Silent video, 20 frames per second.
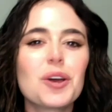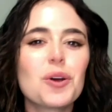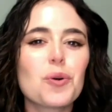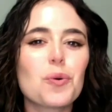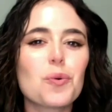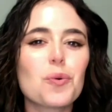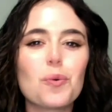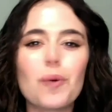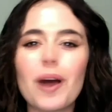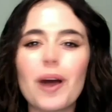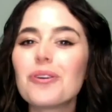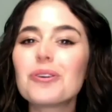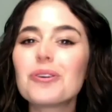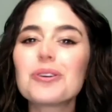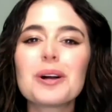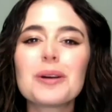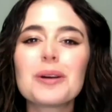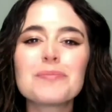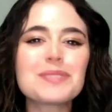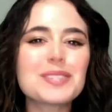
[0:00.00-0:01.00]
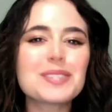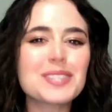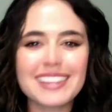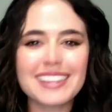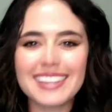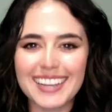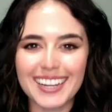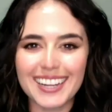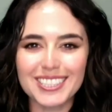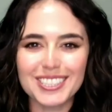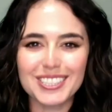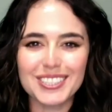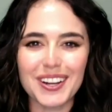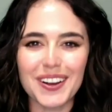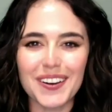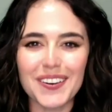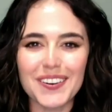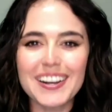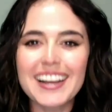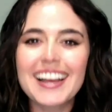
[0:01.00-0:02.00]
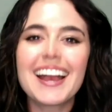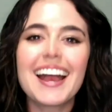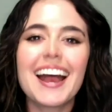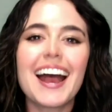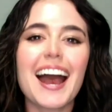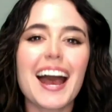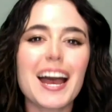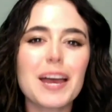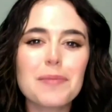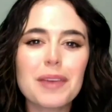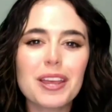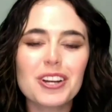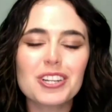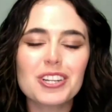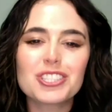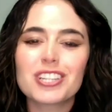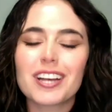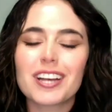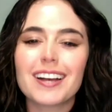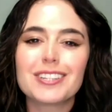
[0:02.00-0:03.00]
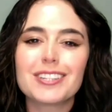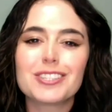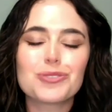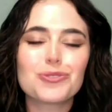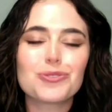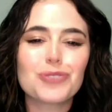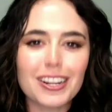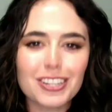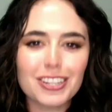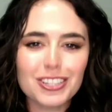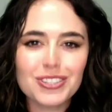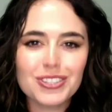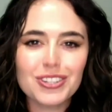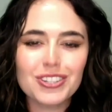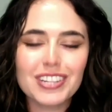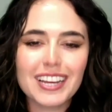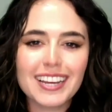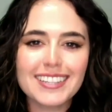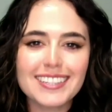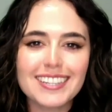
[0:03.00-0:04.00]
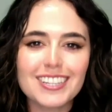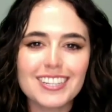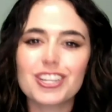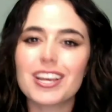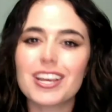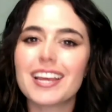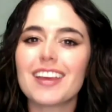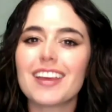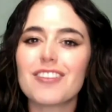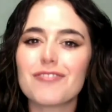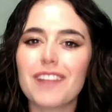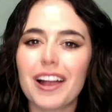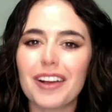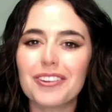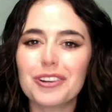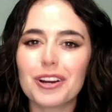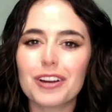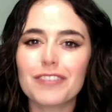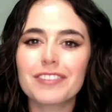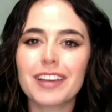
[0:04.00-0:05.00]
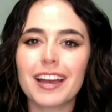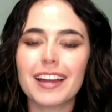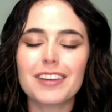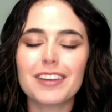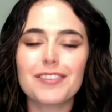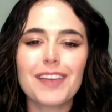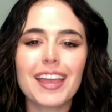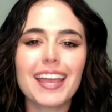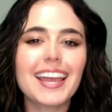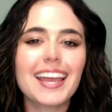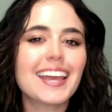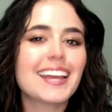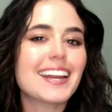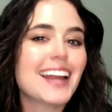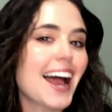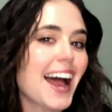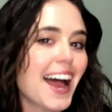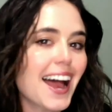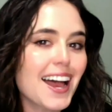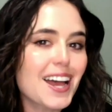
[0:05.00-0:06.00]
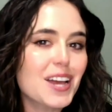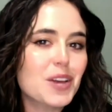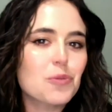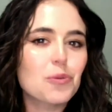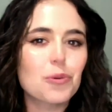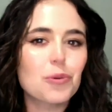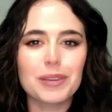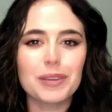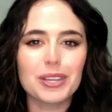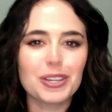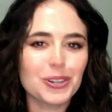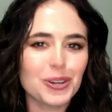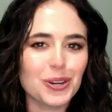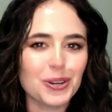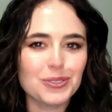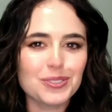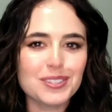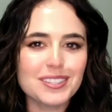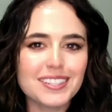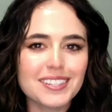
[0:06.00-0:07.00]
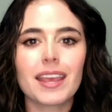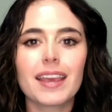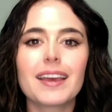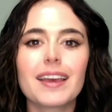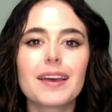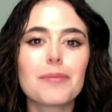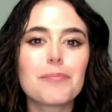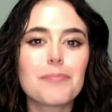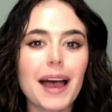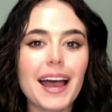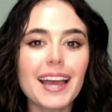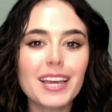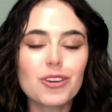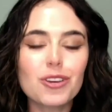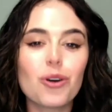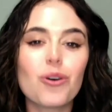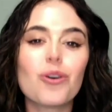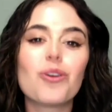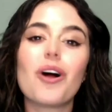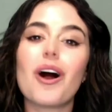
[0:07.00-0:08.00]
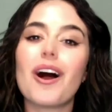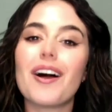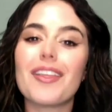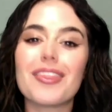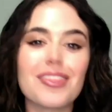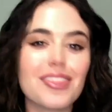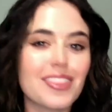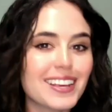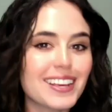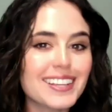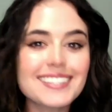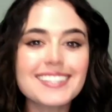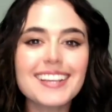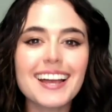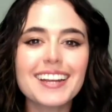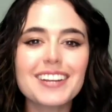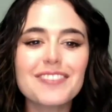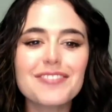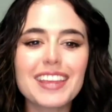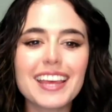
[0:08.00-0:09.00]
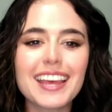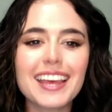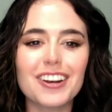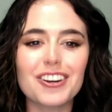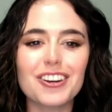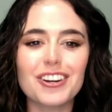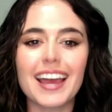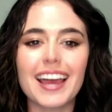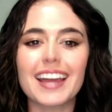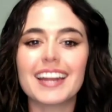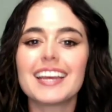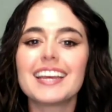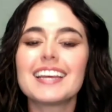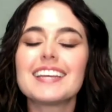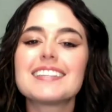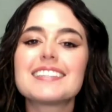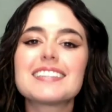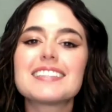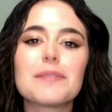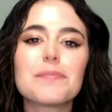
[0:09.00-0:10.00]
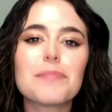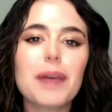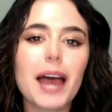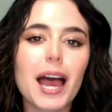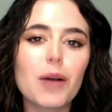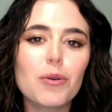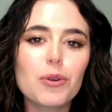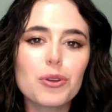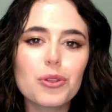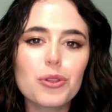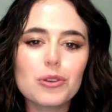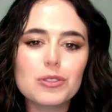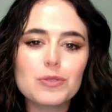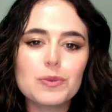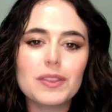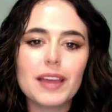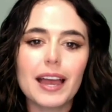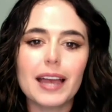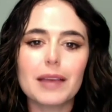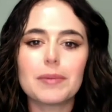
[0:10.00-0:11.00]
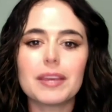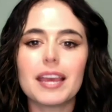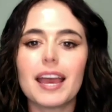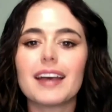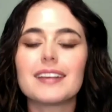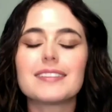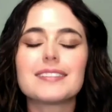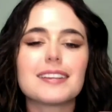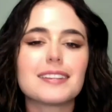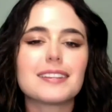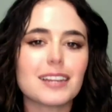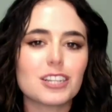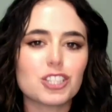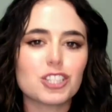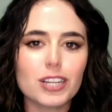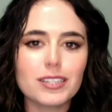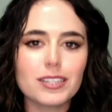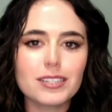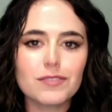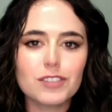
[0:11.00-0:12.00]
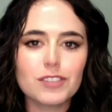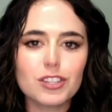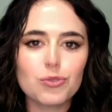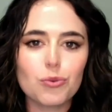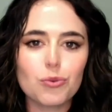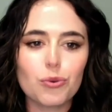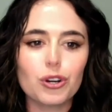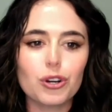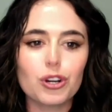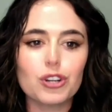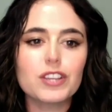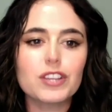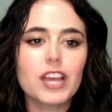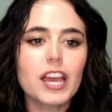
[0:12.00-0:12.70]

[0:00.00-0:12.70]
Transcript: Welcome to the Gut Show. I'm Erin Judge, registered dietitian and founder of Gut Ovate, and I will be your host. My goal on this side of the internet is to empower those with IBS and digestive disorders